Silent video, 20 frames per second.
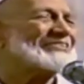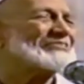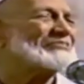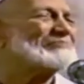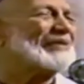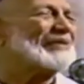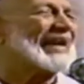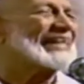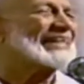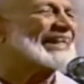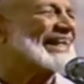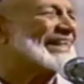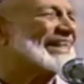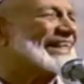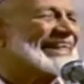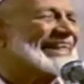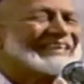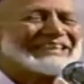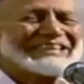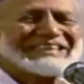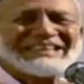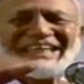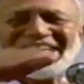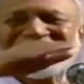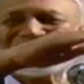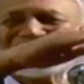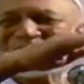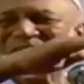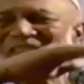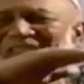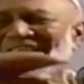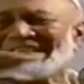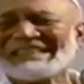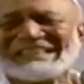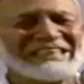You Bangladeshi and you